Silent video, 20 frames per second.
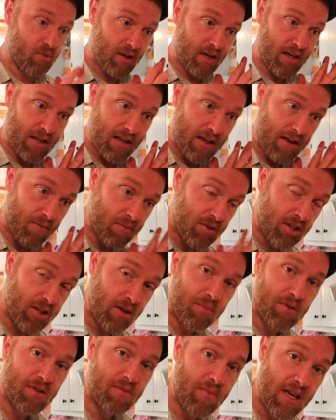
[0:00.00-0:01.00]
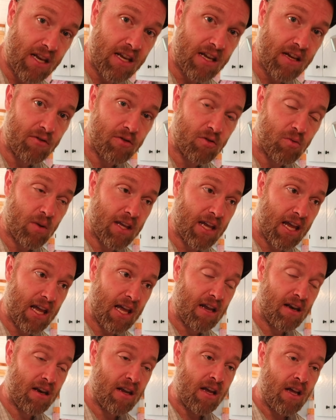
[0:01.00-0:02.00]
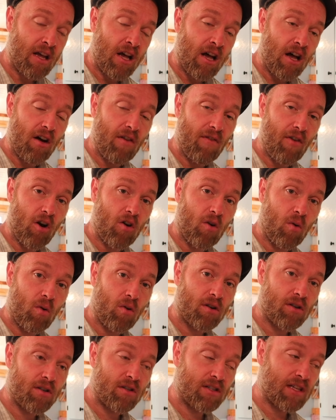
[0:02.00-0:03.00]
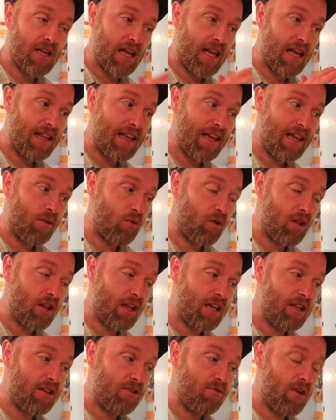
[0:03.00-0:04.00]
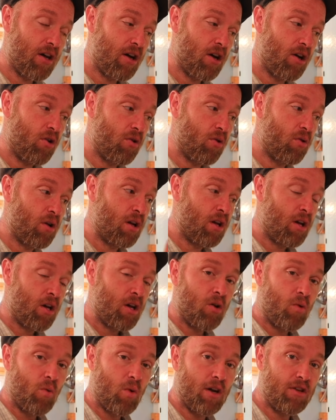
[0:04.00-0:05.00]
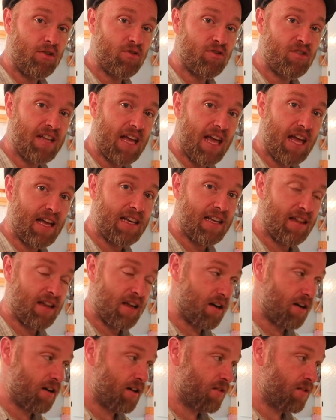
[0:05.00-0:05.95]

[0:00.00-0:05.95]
We're gonna have them ship as many of as we can of our orders, and then we'll let you know where you stand in there.